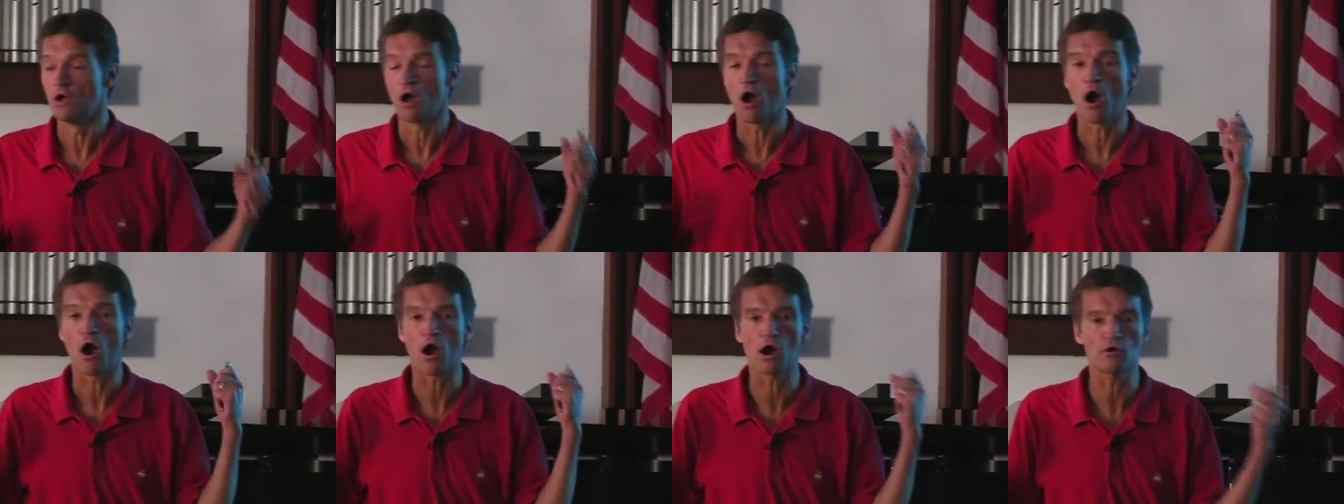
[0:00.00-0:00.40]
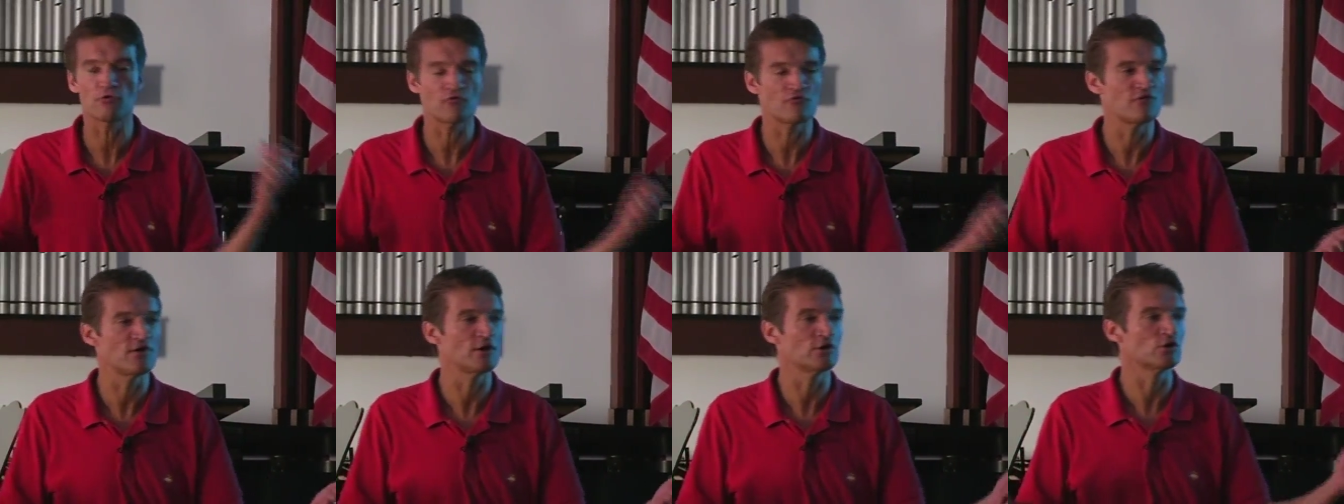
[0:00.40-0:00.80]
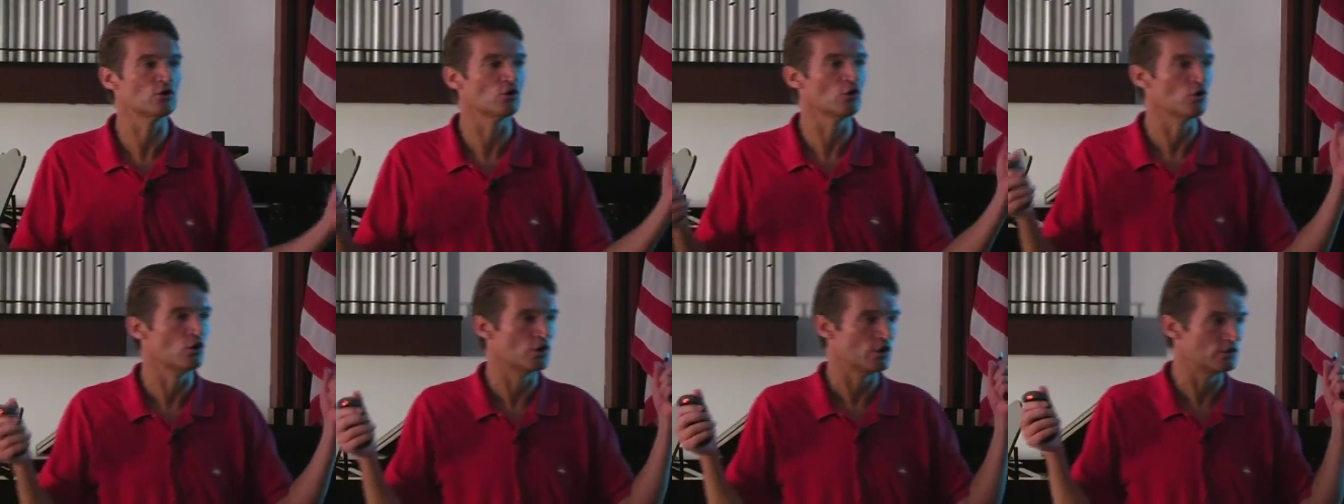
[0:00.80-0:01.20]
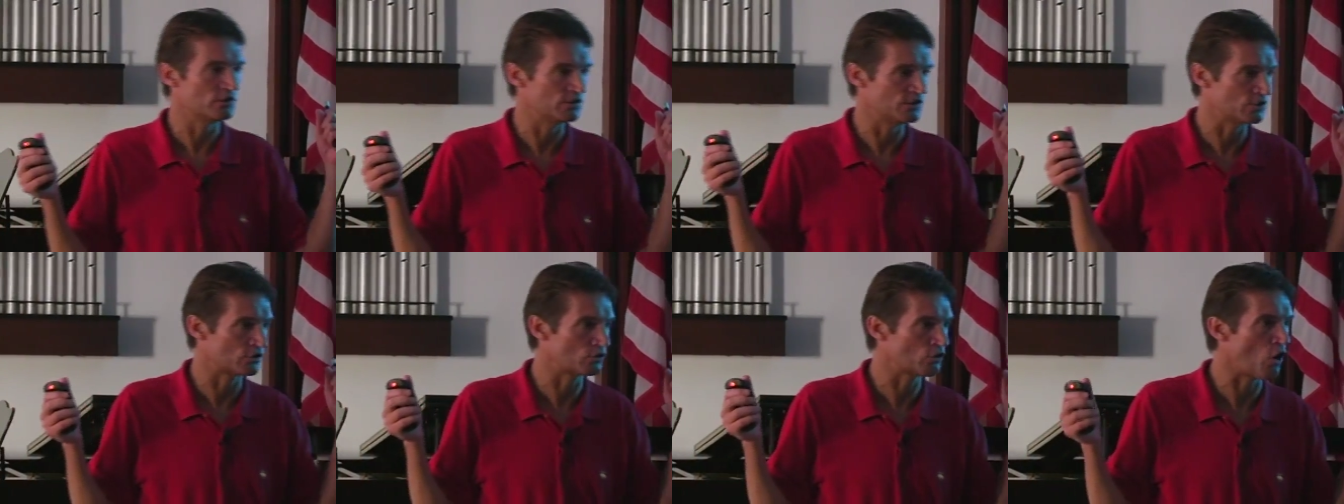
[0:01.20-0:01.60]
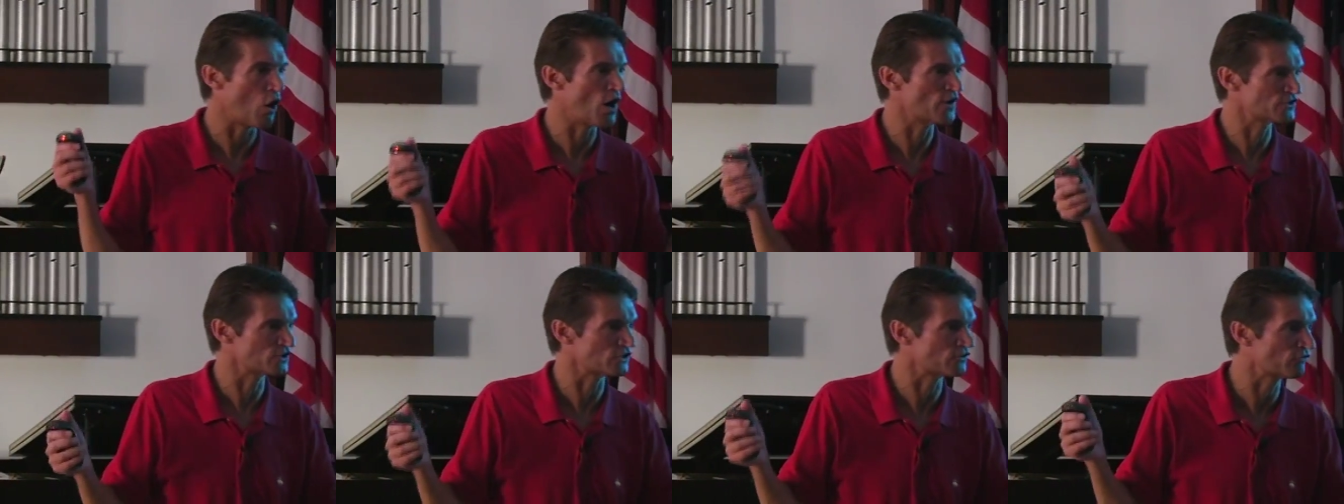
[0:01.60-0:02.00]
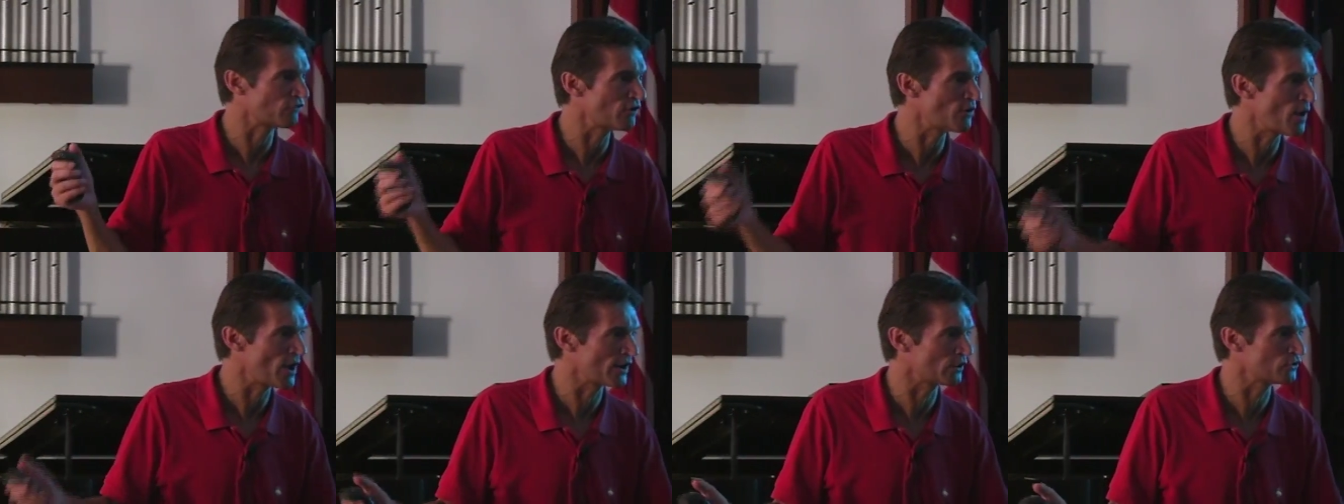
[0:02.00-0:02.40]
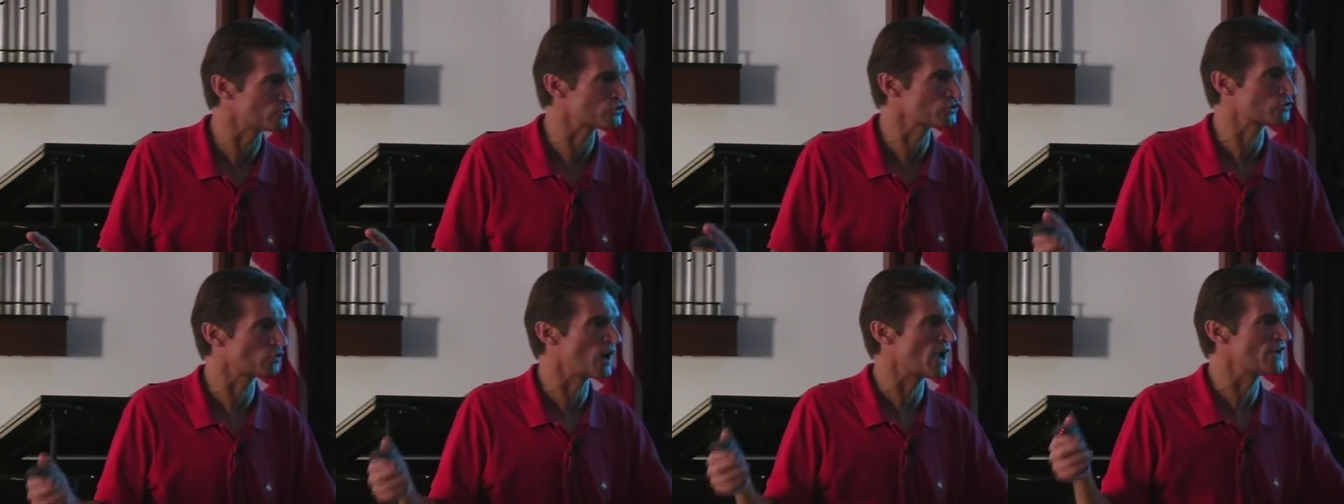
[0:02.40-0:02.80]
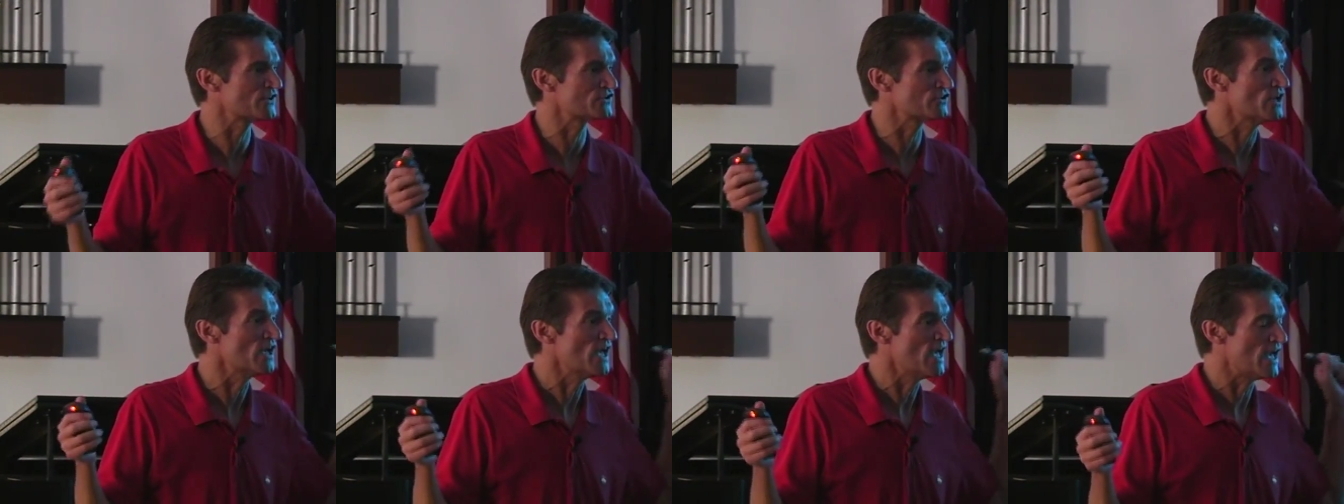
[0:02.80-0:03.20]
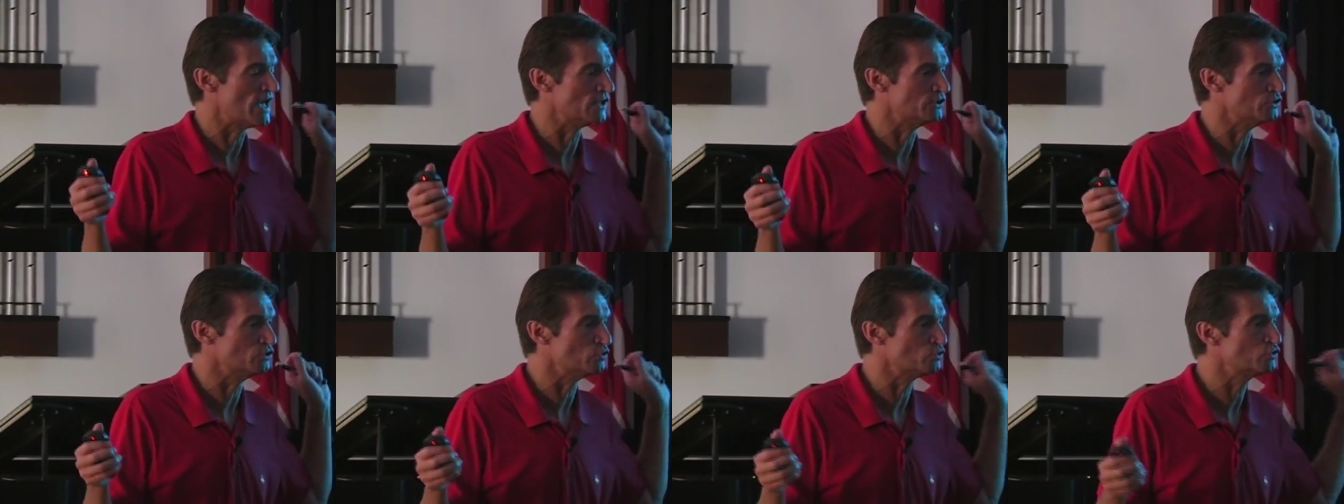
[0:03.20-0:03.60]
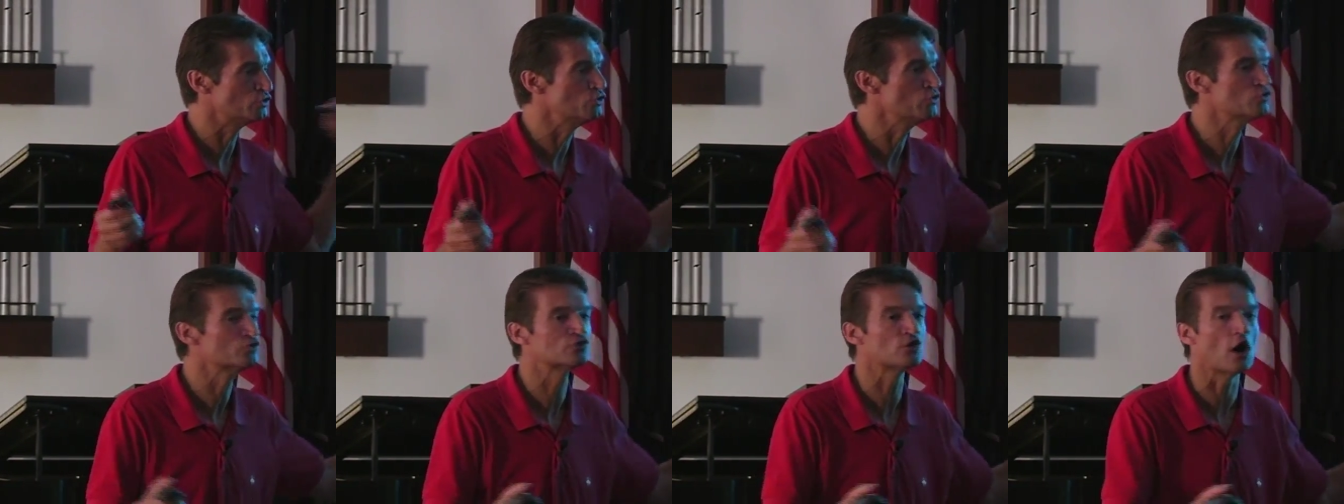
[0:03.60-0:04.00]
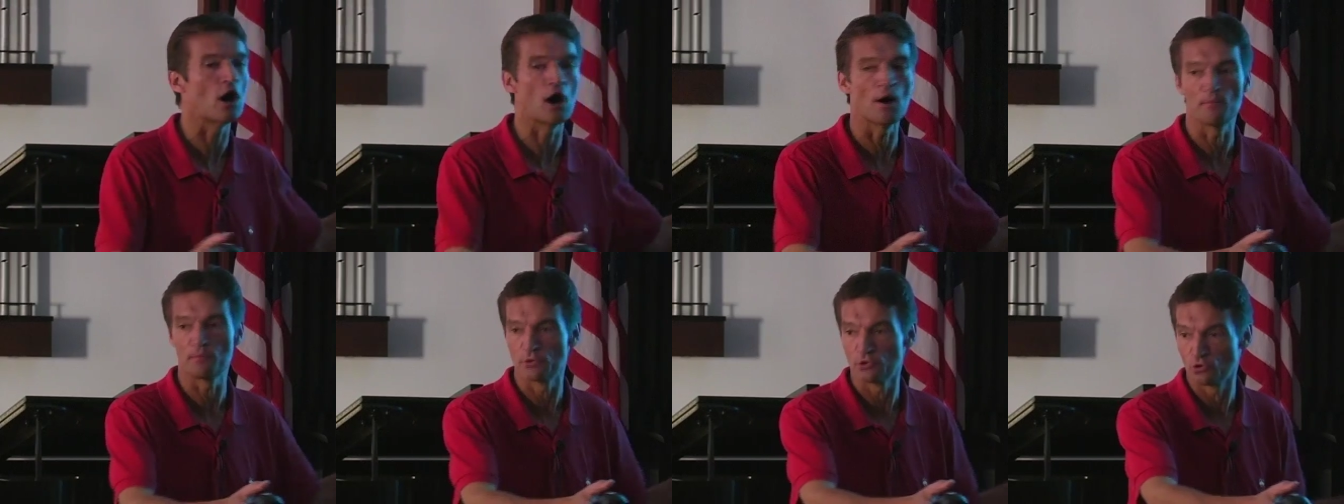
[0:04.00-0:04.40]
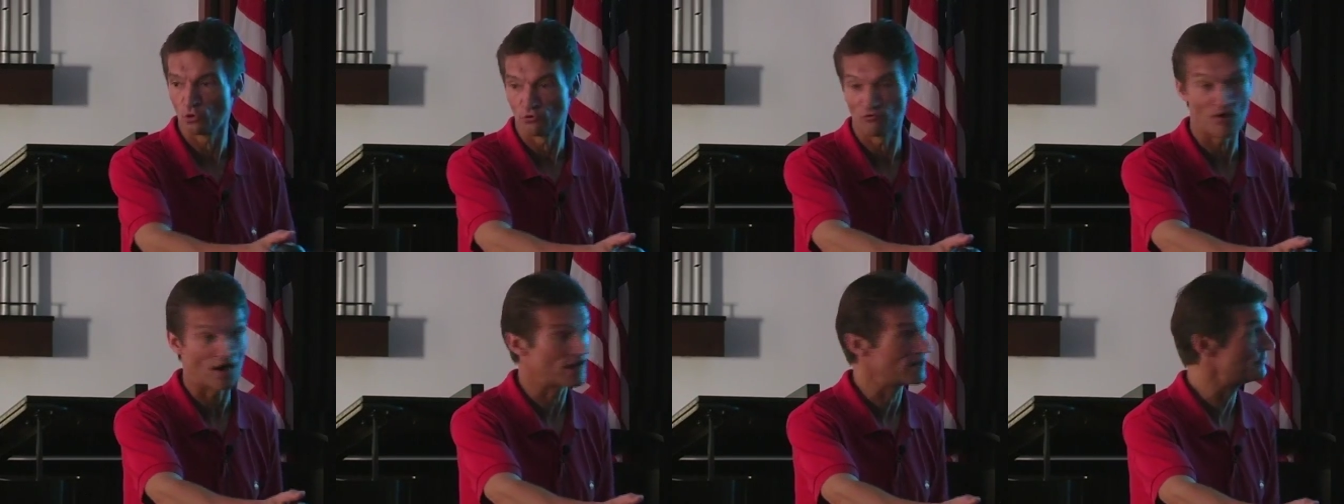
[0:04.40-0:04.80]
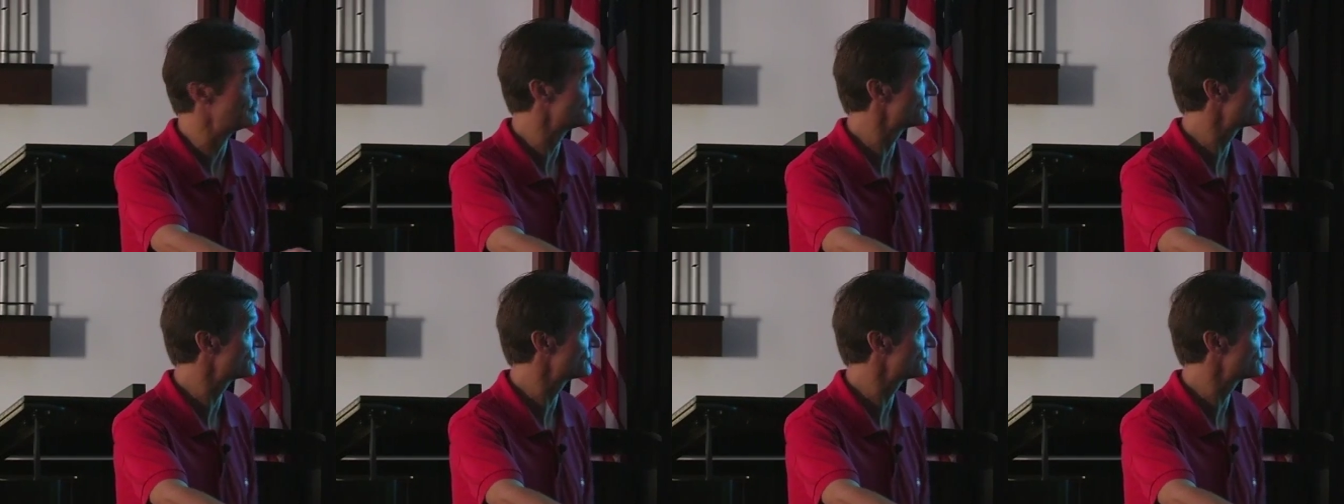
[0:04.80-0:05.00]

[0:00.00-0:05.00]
Heart failure causes free radical stress, and you use up your vitamin